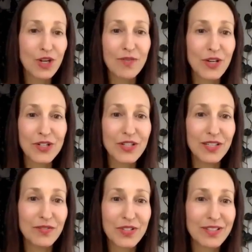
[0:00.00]
of
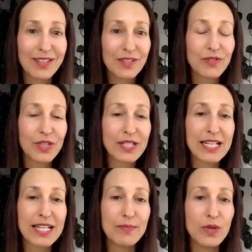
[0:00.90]
ourselves. For
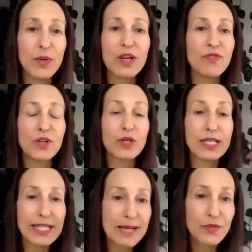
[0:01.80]
example, we can feel
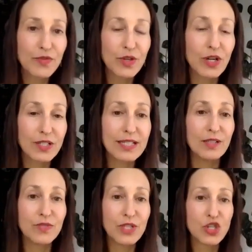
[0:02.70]
contempt for
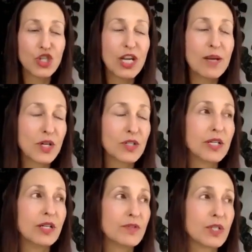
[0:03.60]
ourselves and shame
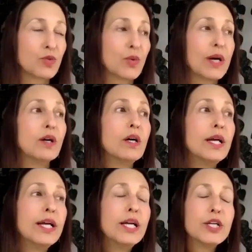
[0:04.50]
ourselves as well.
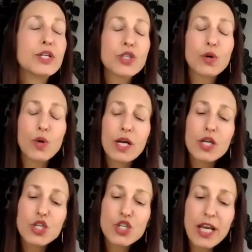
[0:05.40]
So
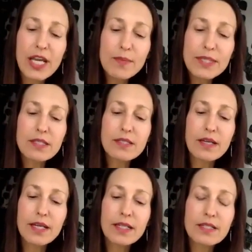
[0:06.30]
shame is
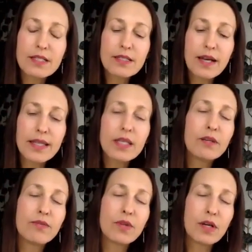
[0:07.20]
a sign that
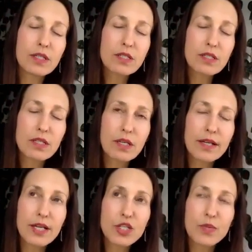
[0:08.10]
you've lost
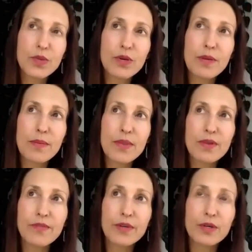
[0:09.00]
connection with your empathy
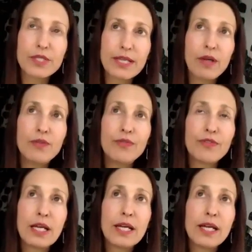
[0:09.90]
for yourself.
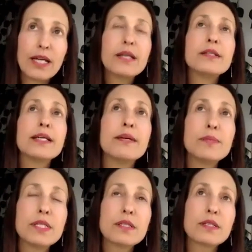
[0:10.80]

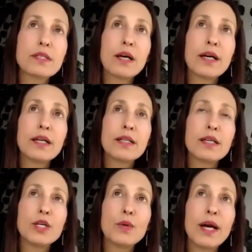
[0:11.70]
Contempt is a sign
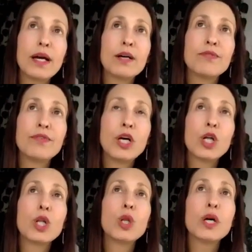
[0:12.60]
that you have
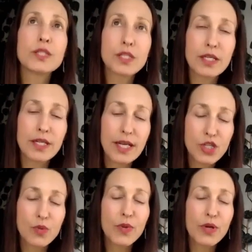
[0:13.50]
lost
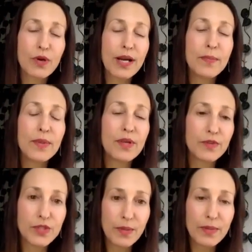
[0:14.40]
connection with your empathy for
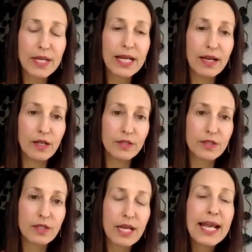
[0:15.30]
somebody
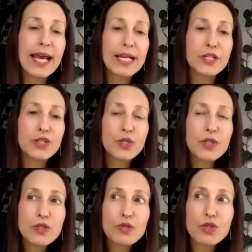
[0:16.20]
else. And as soon
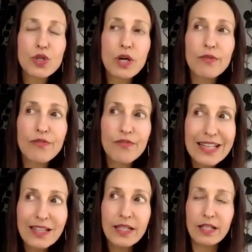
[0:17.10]
as you start
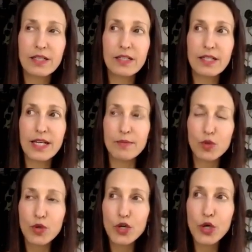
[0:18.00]
feeling contempt
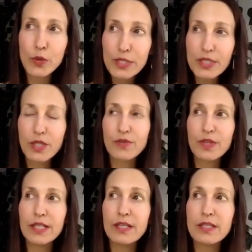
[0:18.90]
or notice that you're
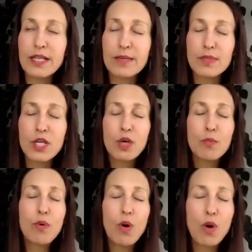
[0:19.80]
feeling contempt,
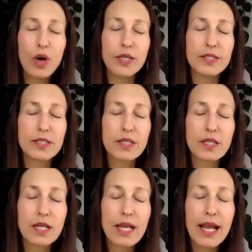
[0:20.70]
pause
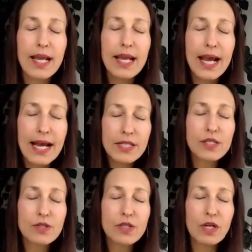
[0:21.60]
and ask
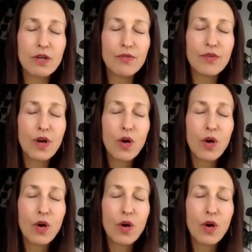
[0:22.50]
yourself